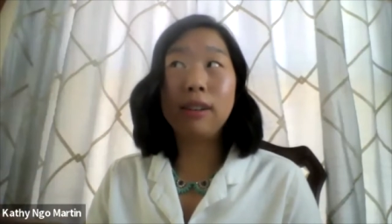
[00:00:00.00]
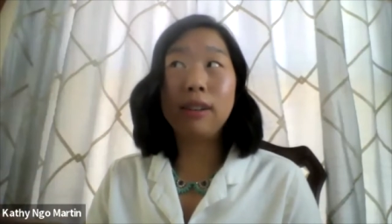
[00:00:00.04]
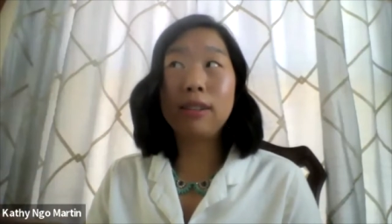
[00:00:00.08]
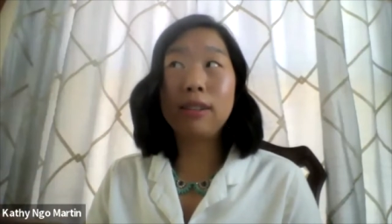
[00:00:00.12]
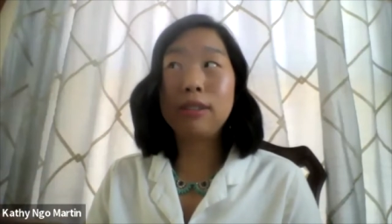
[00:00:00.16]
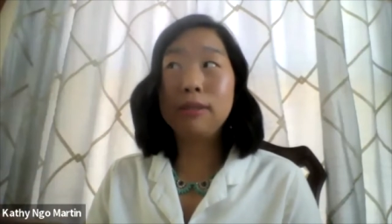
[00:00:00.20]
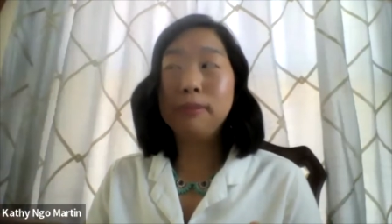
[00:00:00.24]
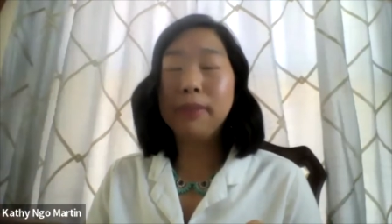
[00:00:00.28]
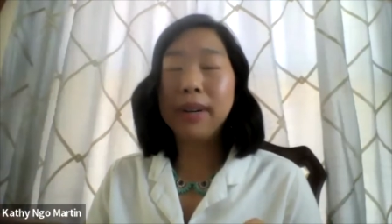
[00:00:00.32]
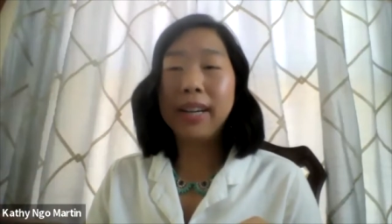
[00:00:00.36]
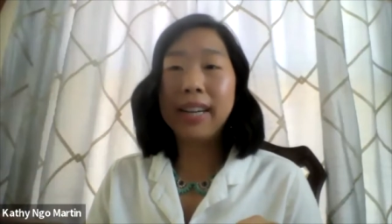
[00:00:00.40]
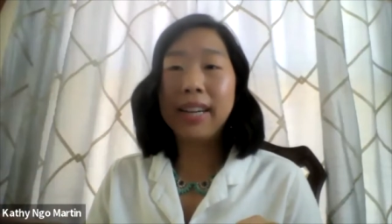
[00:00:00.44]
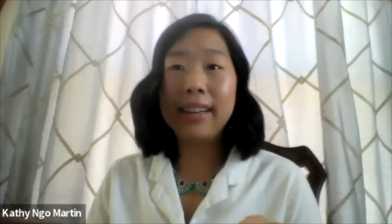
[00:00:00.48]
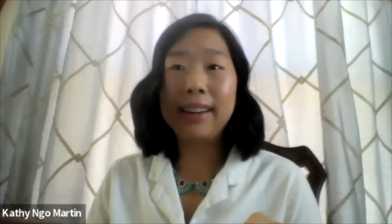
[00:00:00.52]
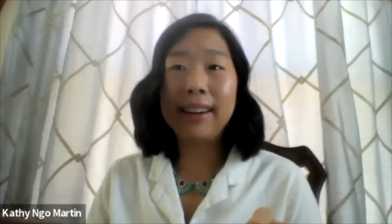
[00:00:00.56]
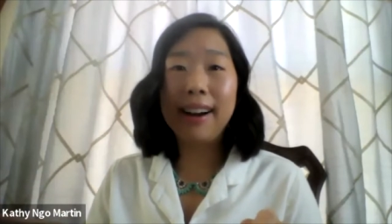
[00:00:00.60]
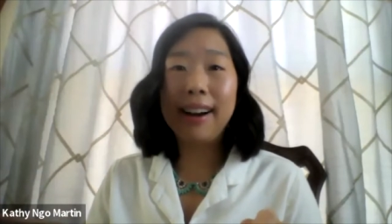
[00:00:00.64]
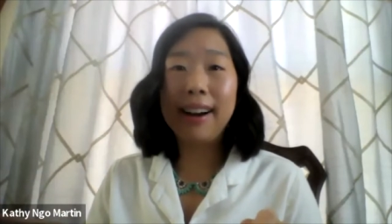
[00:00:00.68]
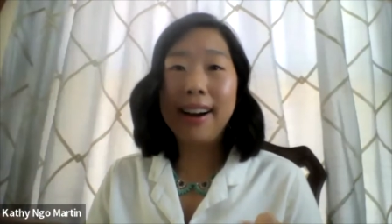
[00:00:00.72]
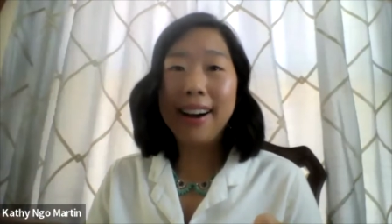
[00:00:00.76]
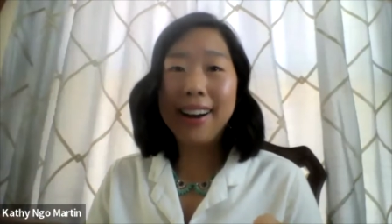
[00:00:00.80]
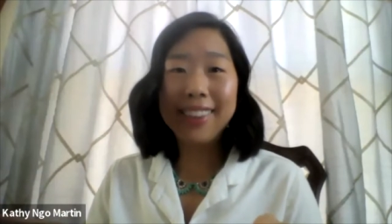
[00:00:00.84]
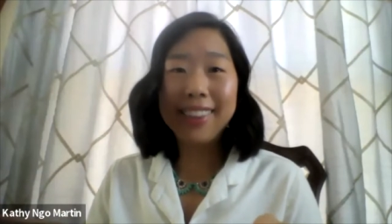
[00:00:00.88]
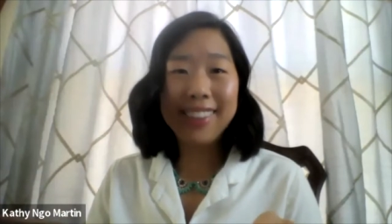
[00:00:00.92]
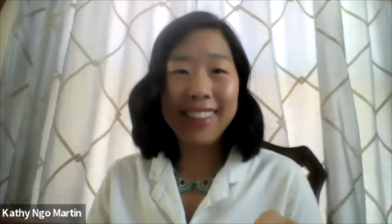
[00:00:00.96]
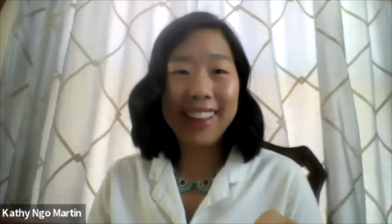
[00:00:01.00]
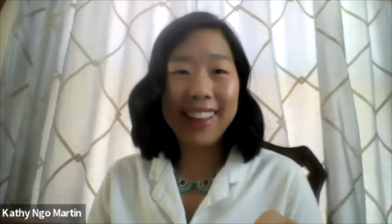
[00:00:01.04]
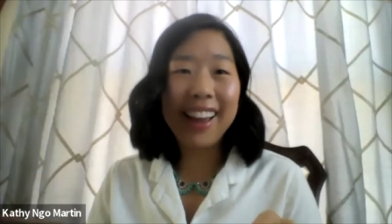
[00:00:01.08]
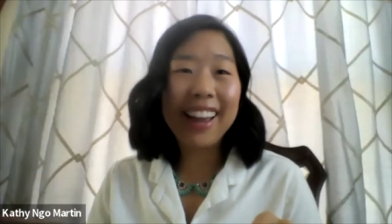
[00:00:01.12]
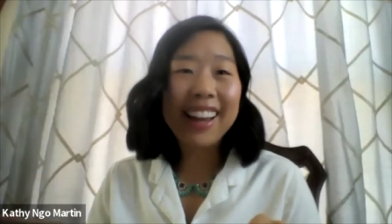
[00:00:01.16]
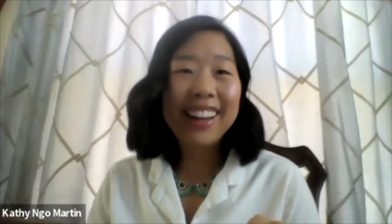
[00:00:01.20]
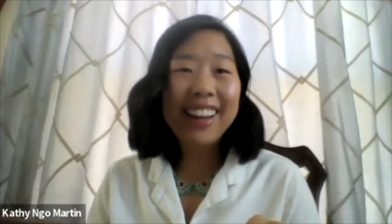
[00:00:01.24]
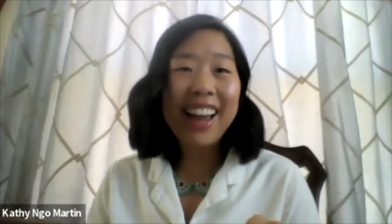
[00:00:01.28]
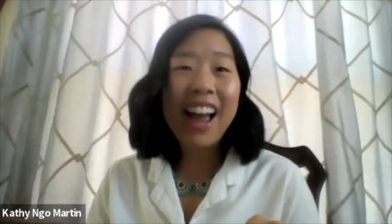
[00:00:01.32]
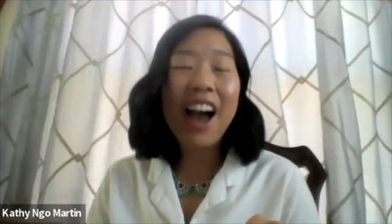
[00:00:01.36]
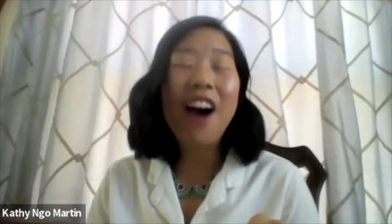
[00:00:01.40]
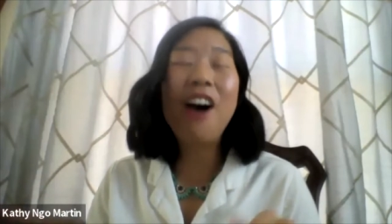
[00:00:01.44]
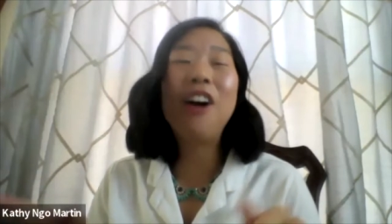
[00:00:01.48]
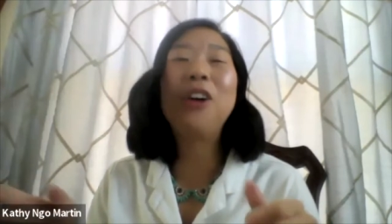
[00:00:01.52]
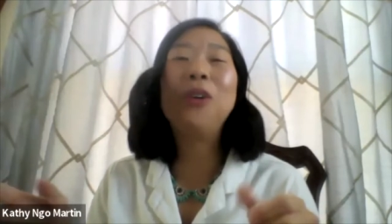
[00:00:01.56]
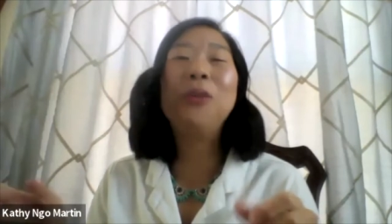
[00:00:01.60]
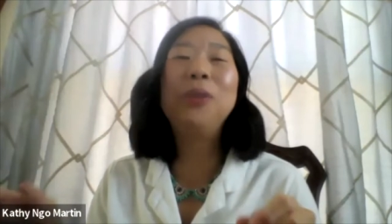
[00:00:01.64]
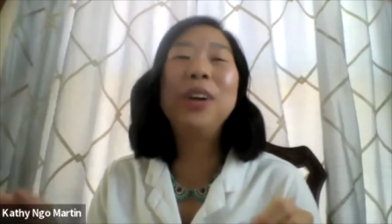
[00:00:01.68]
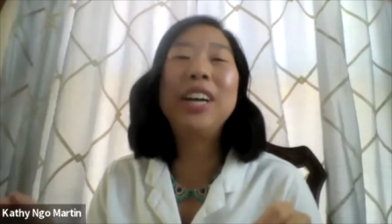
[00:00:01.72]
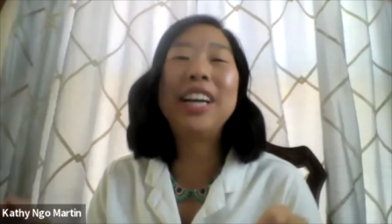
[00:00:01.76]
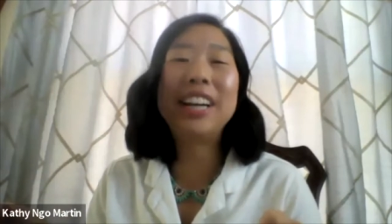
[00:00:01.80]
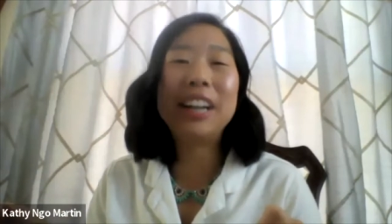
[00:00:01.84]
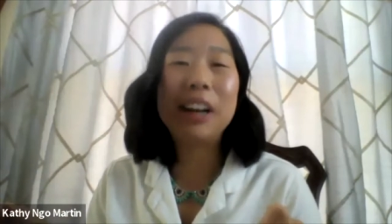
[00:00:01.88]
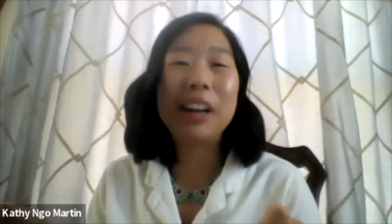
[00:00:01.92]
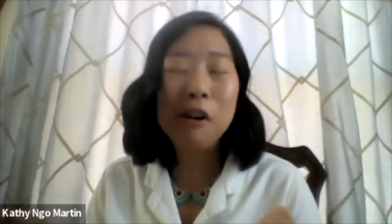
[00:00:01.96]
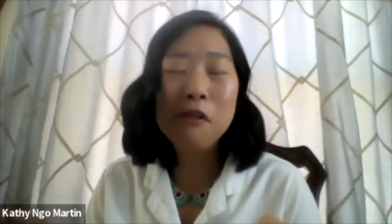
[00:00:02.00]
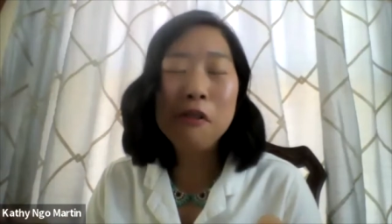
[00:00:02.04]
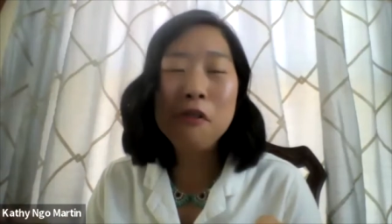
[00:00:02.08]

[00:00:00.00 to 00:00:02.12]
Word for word: oh my God, like, how are we going to